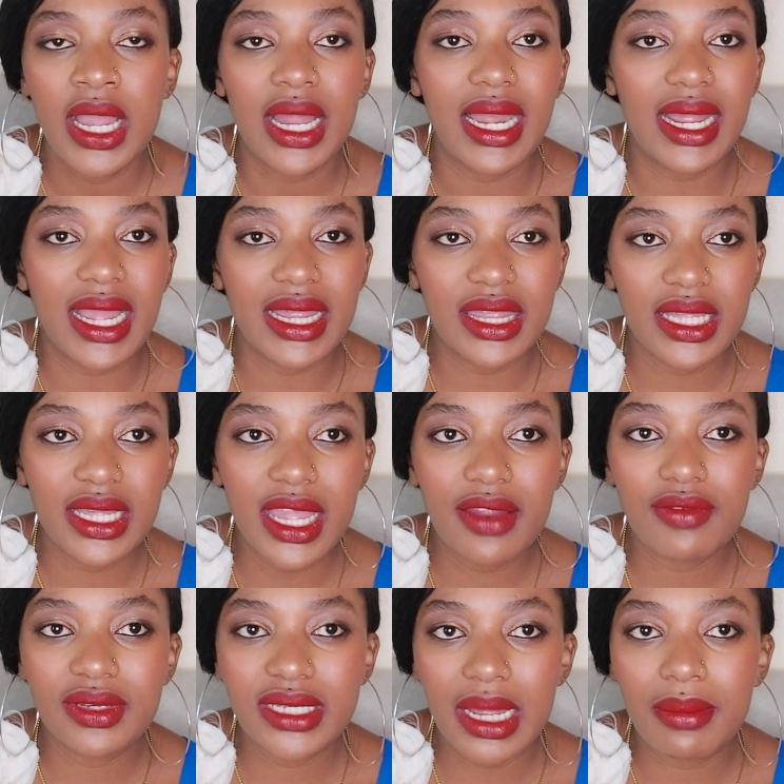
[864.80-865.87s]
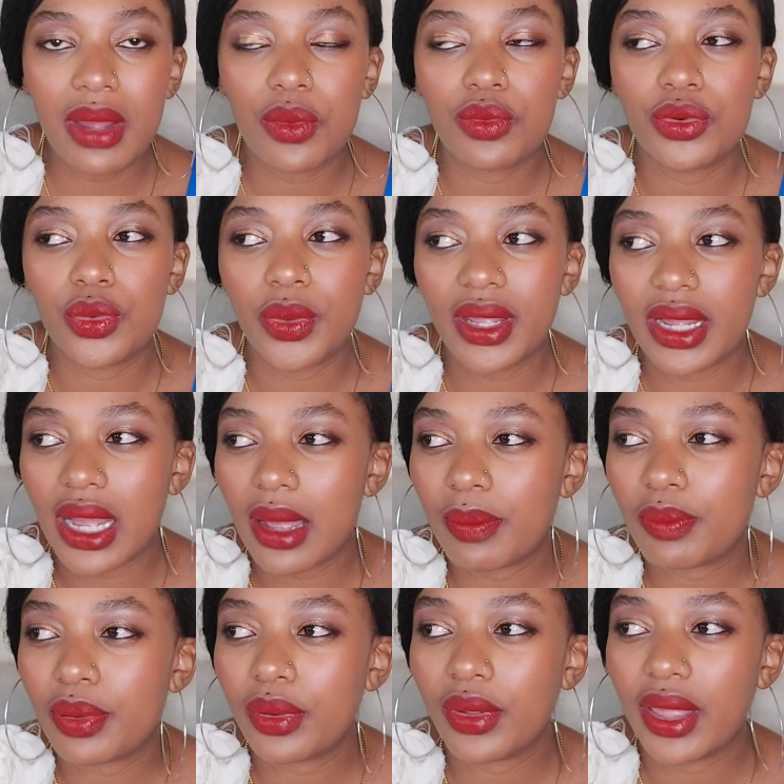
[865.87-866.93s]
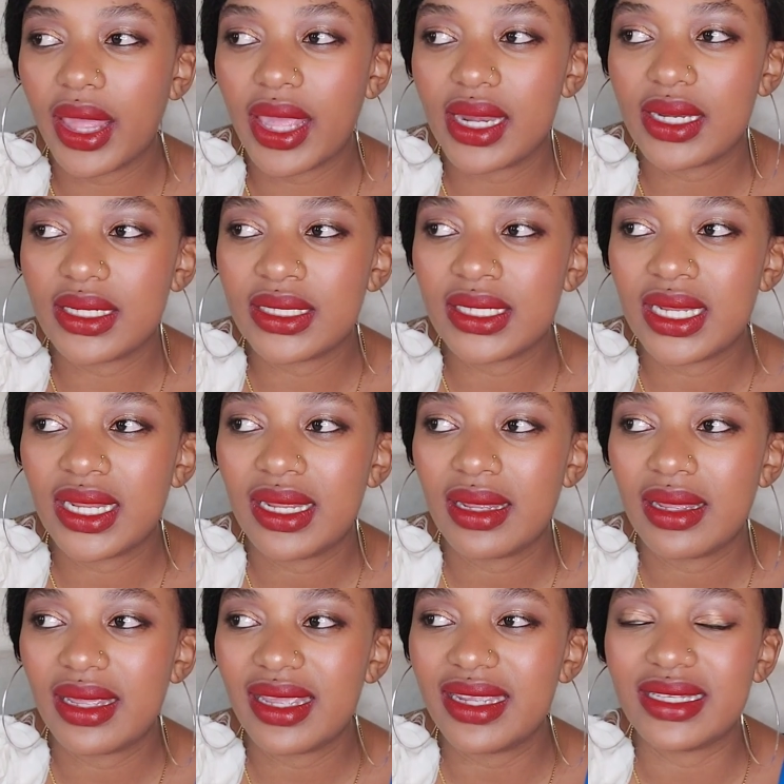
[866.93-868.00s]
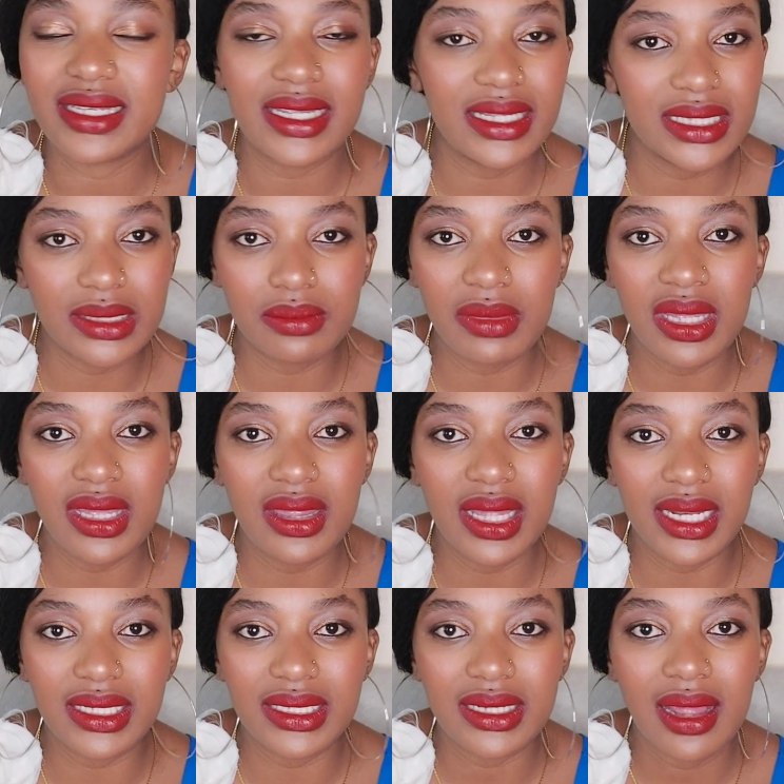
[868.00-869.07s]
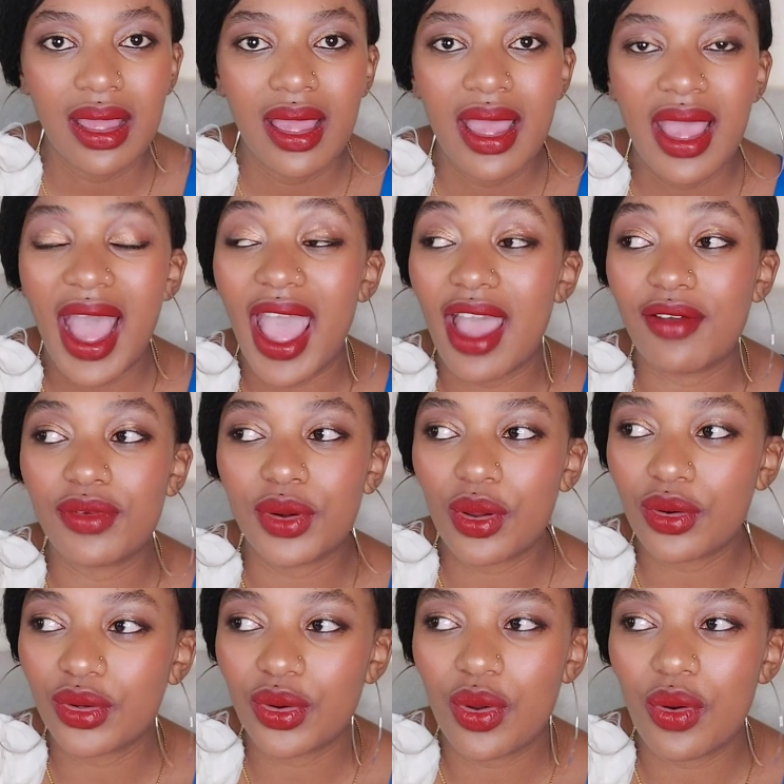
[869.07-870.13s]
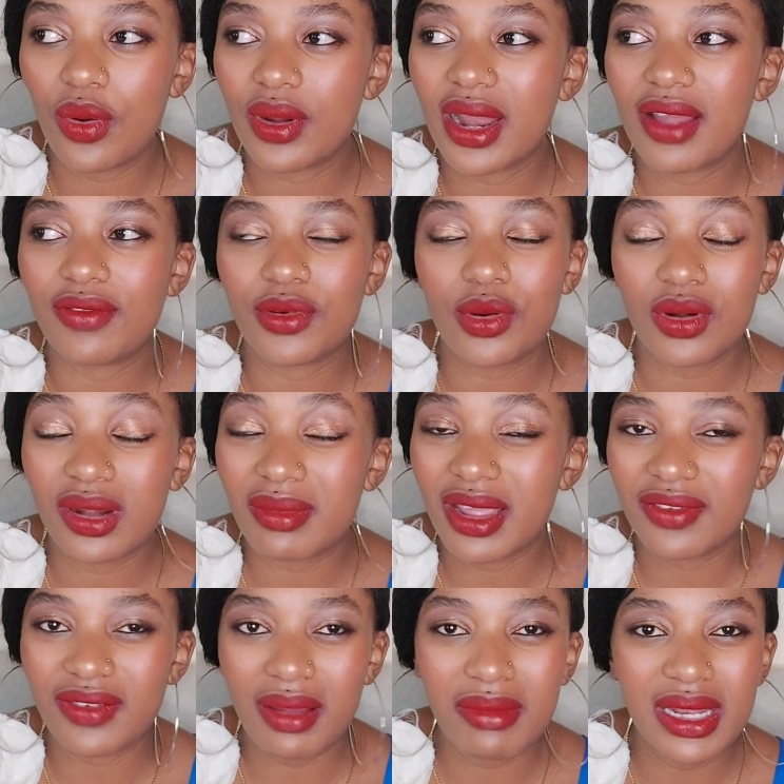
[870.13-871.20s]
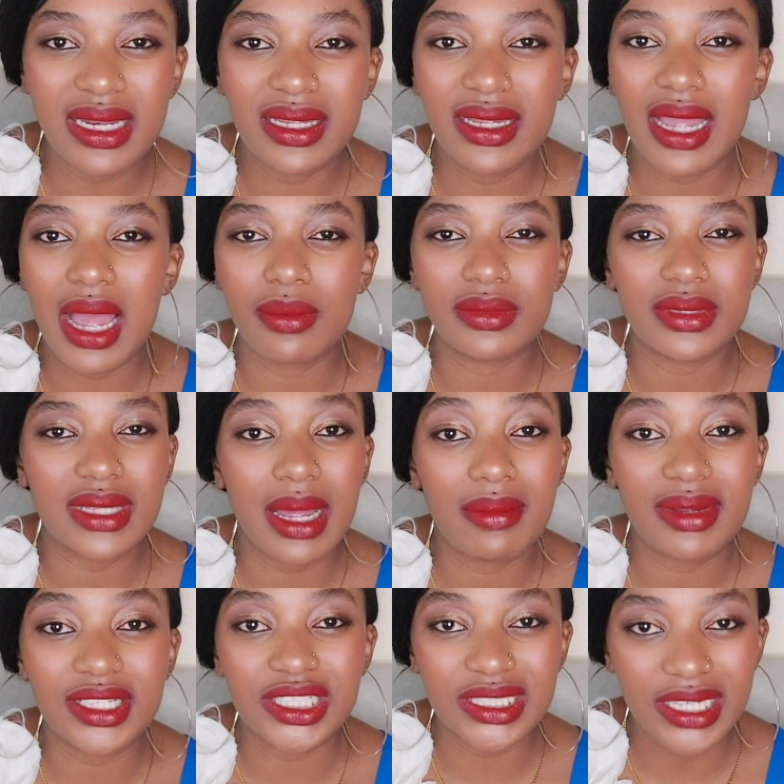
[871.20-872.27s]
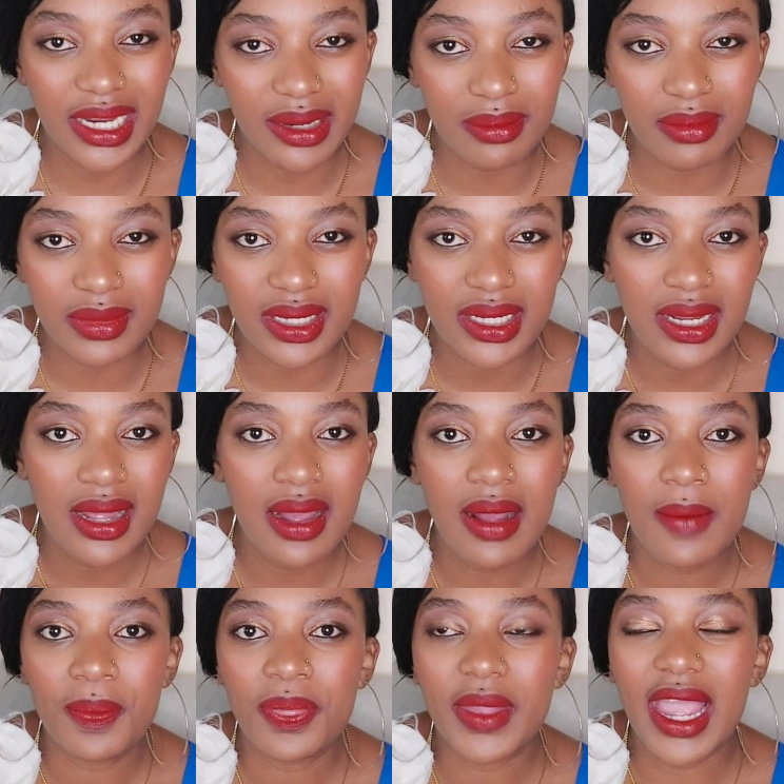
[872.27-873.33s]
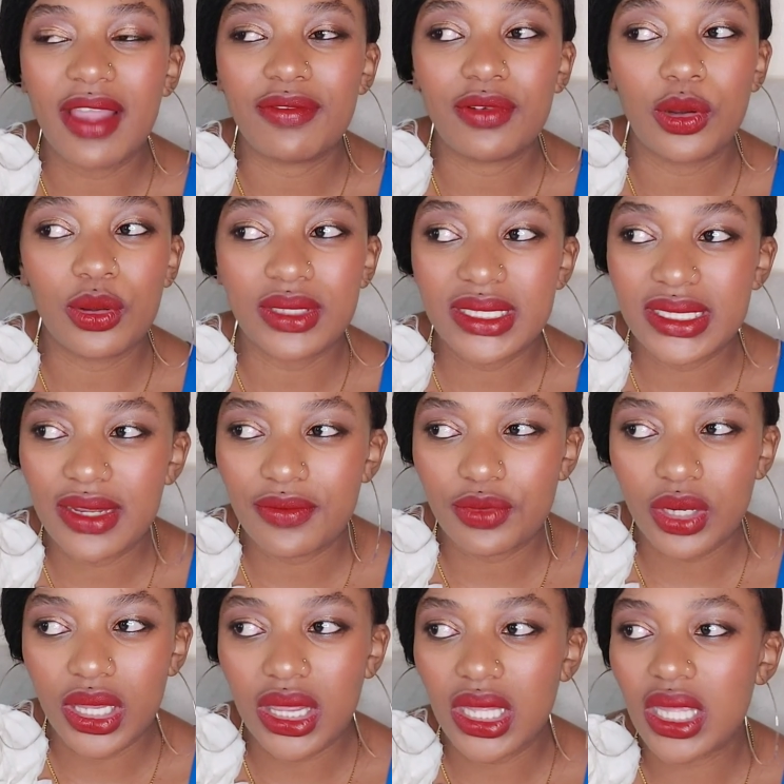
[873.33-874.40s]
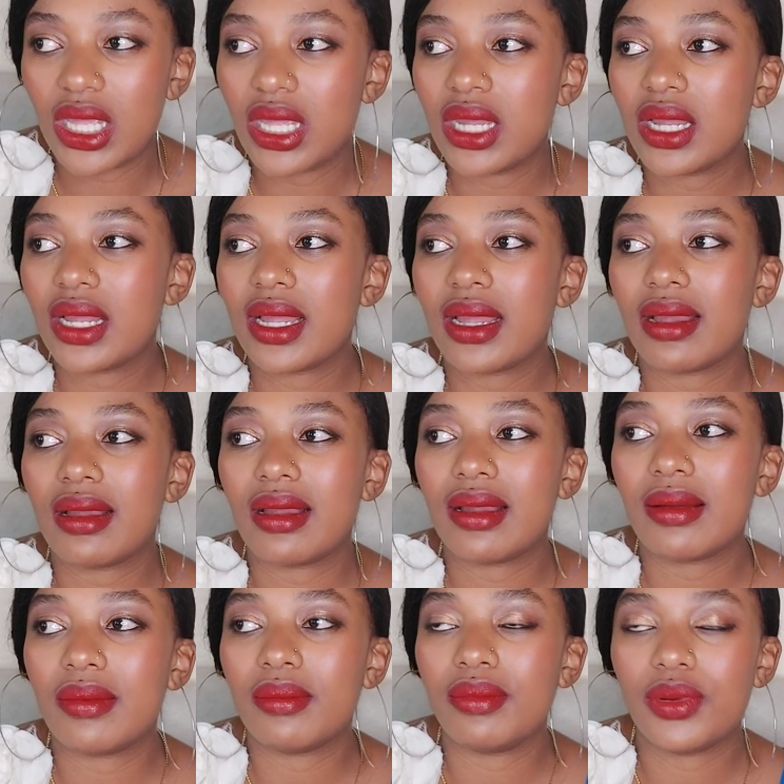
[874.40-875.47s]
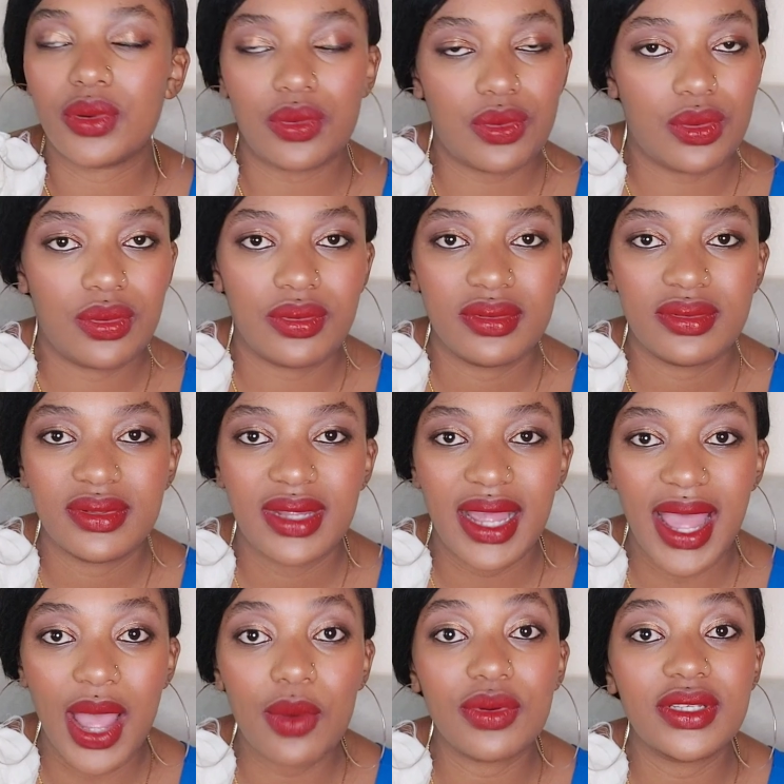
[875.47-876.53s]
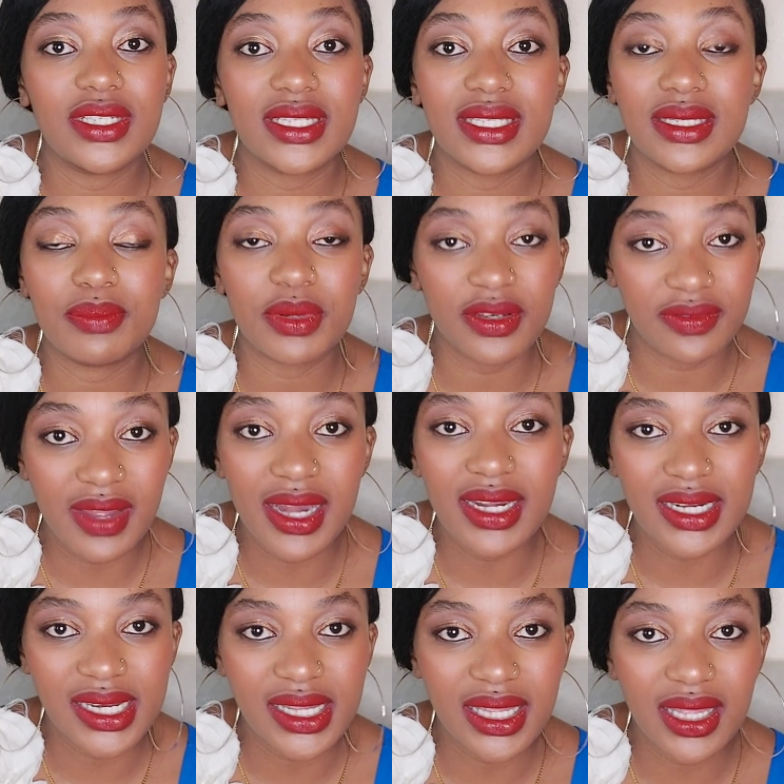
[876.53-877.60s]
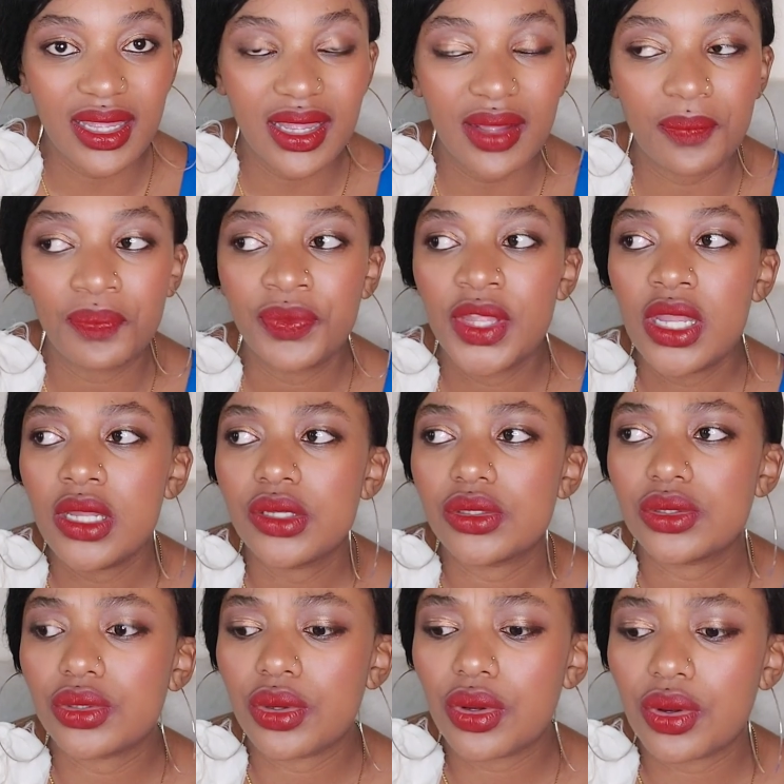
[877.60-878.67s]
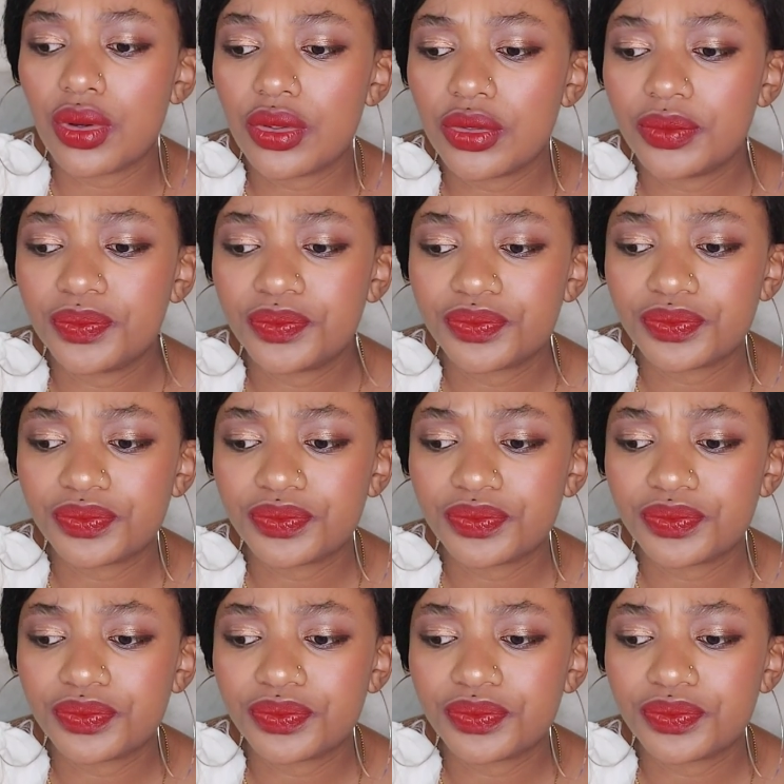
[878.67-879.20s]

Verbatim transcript: like i think every time i would wake up and it hits me that i have wronged god i've wronged my family i'm i'm ashamed i've lost everything bro i would just prefer drinking so